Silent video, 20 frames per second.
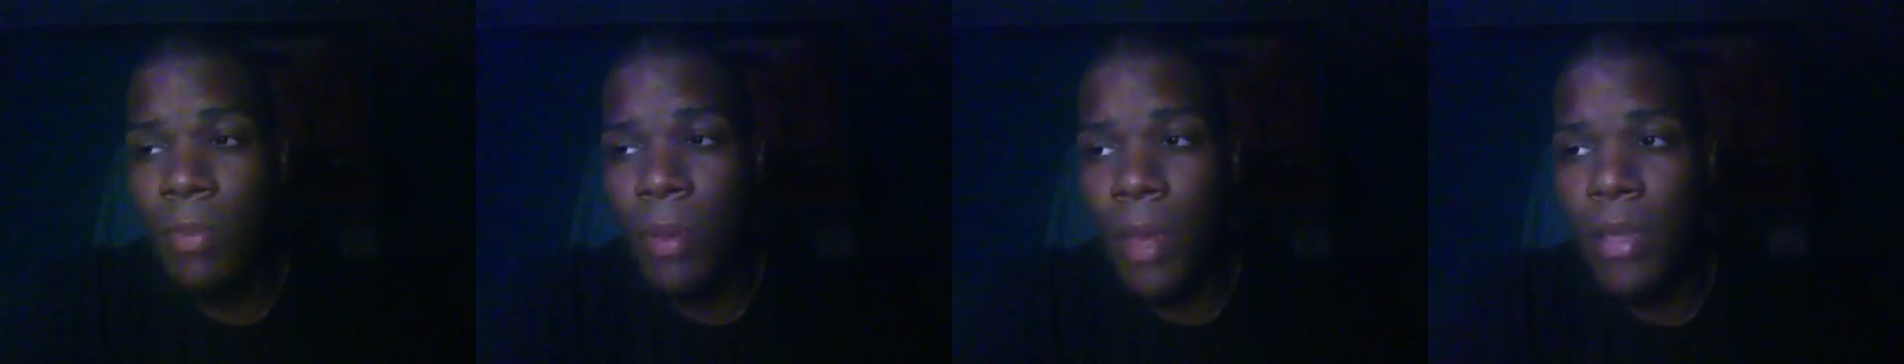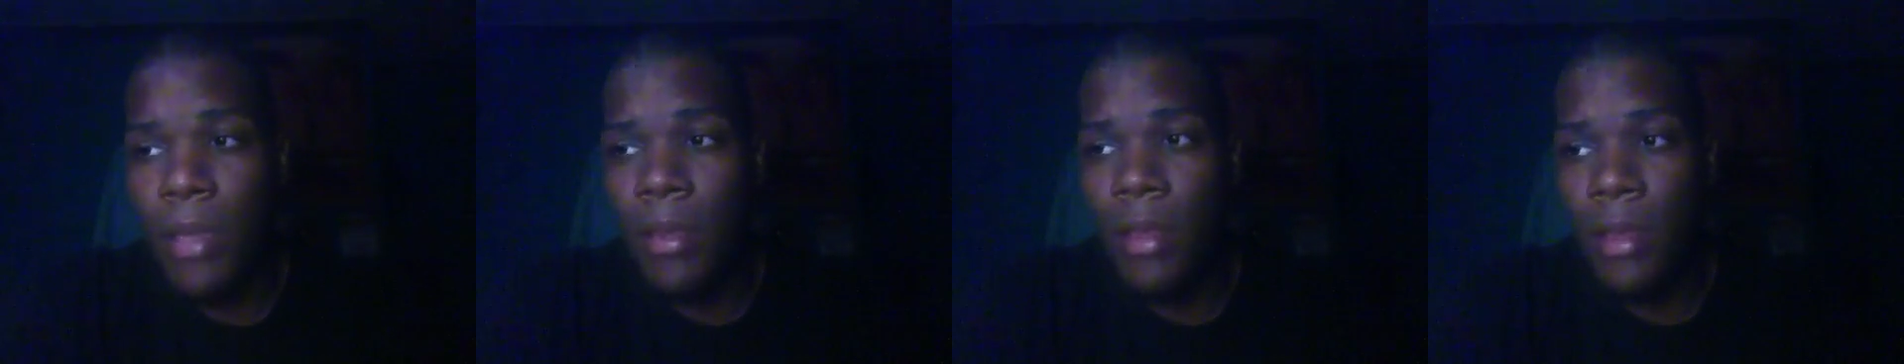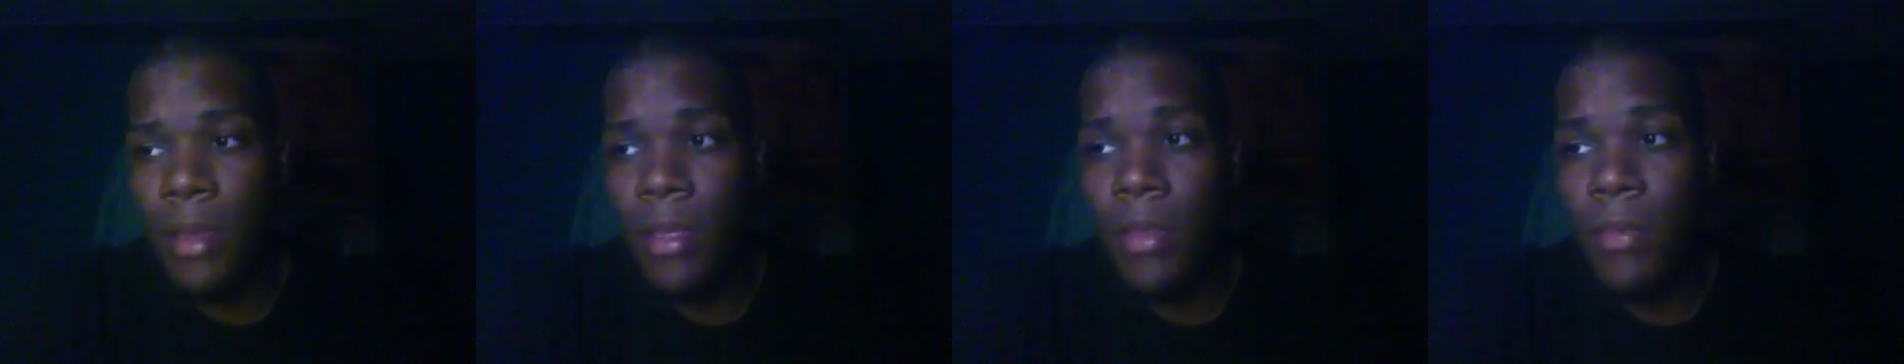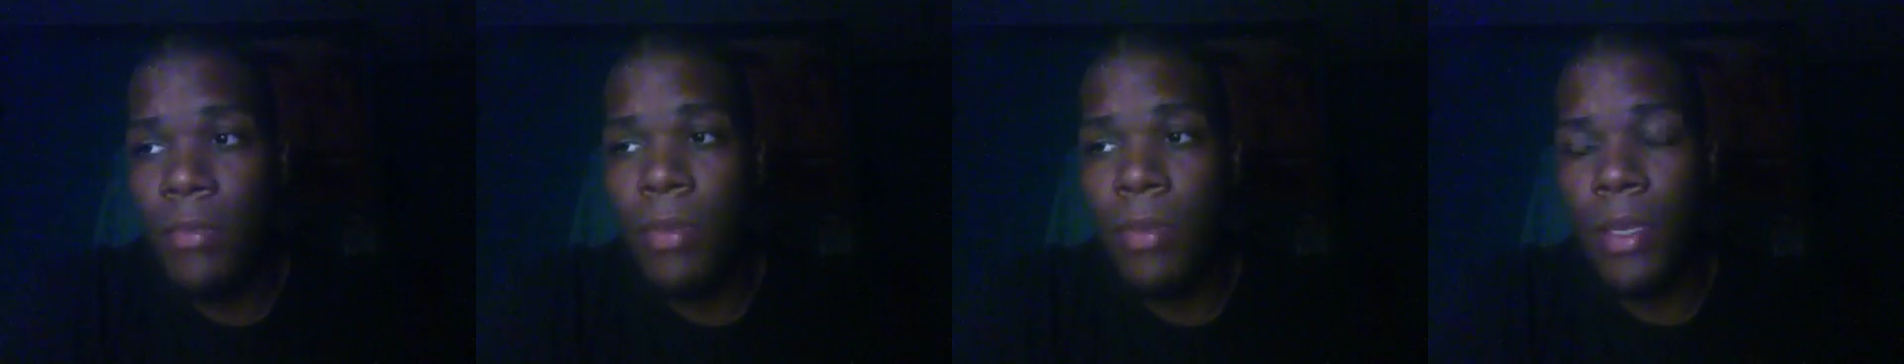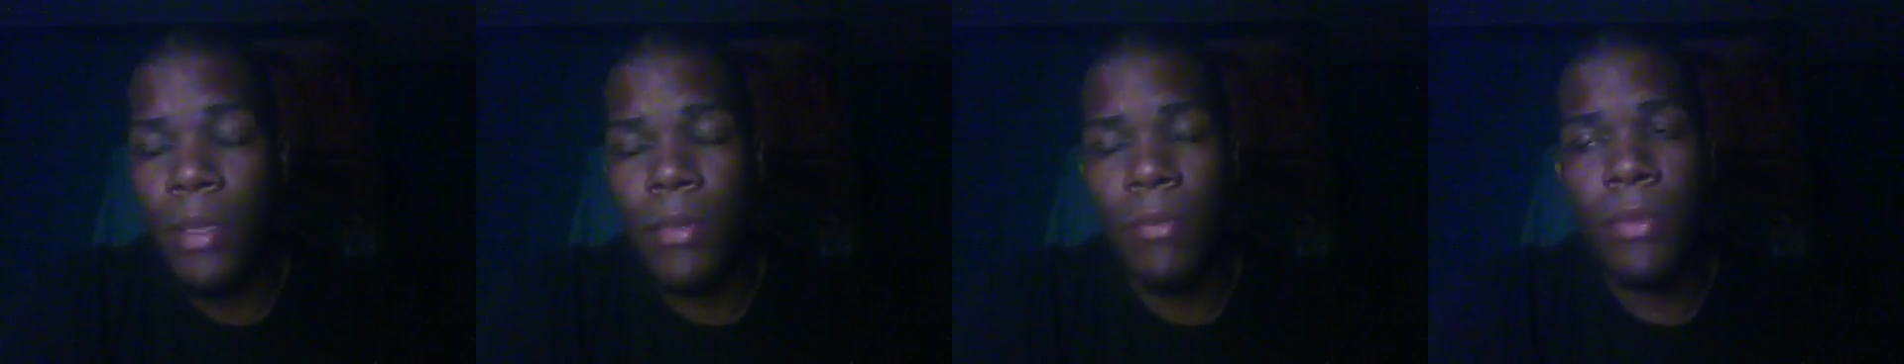pace a little
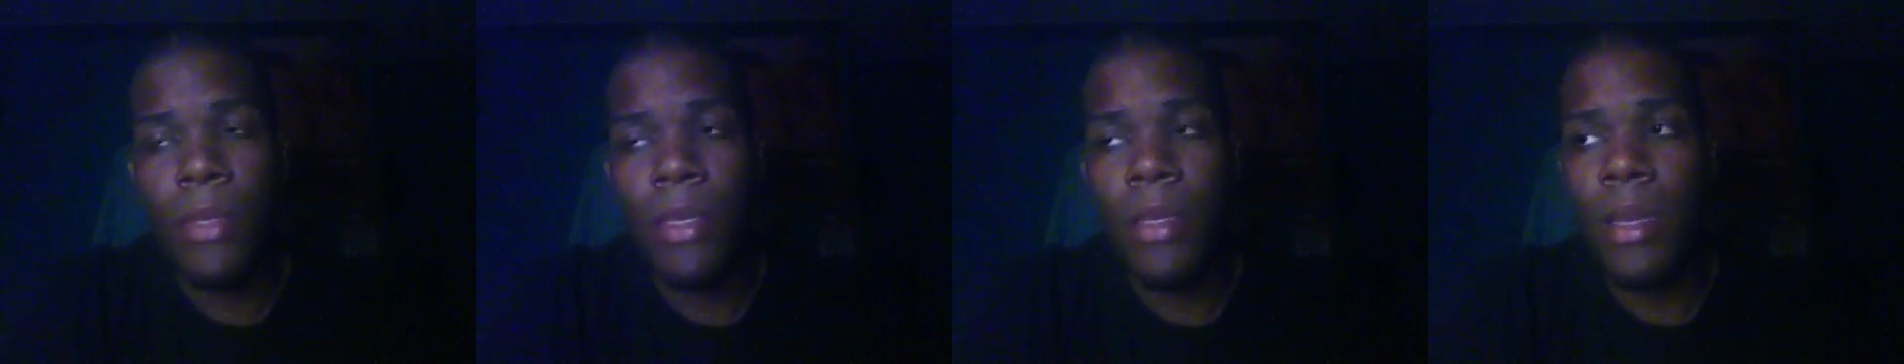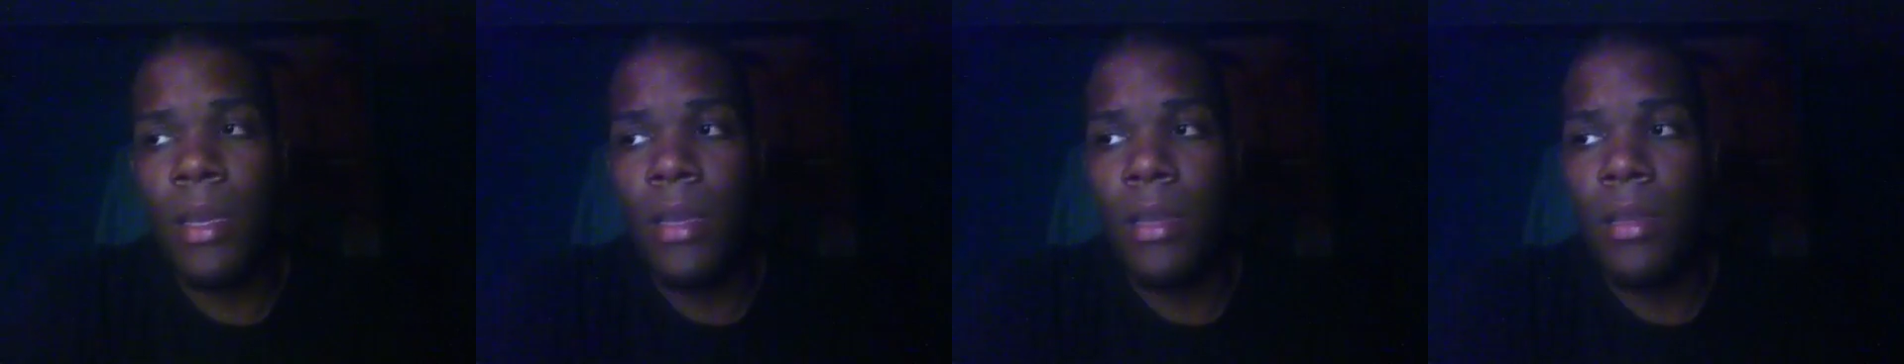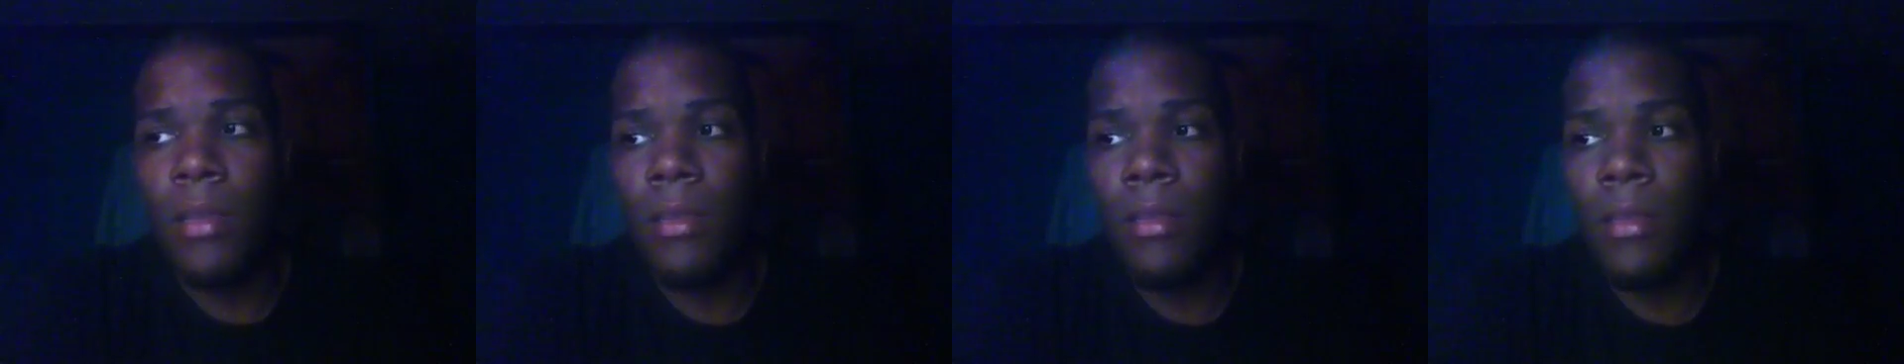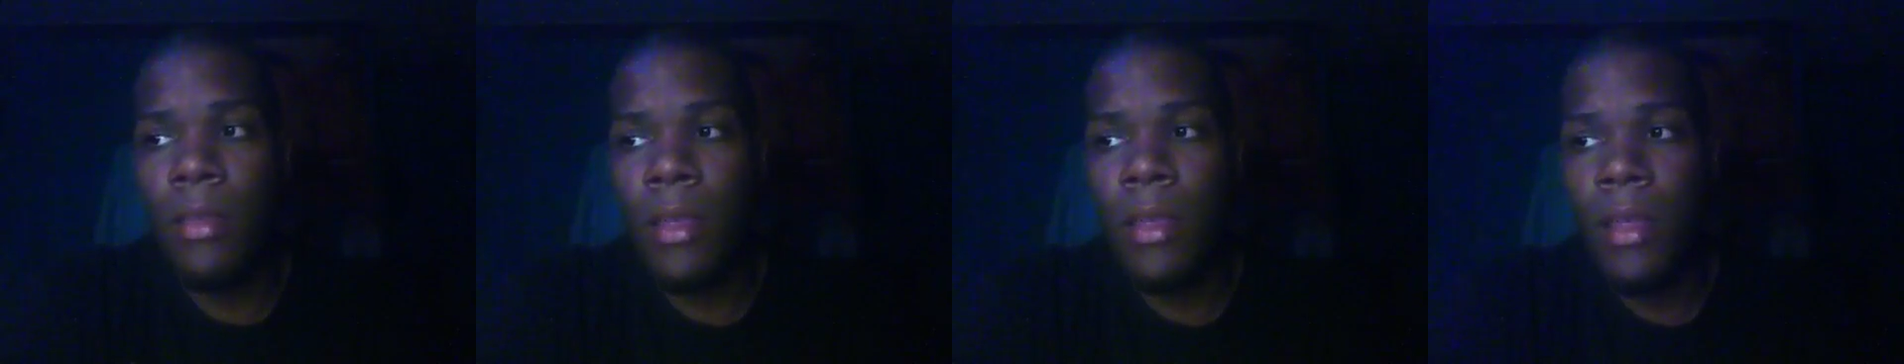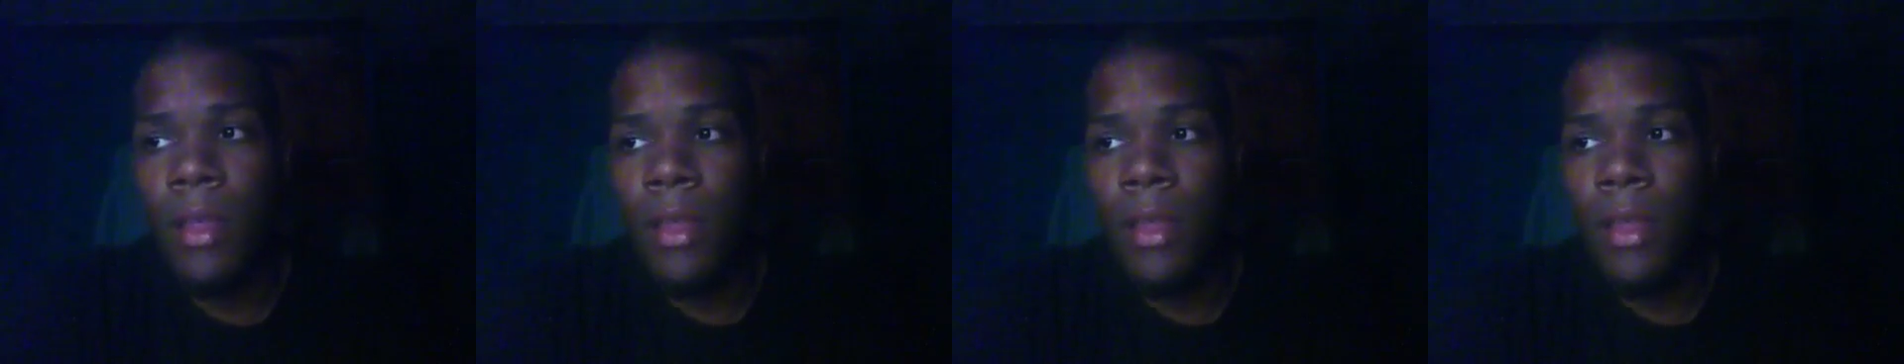bit because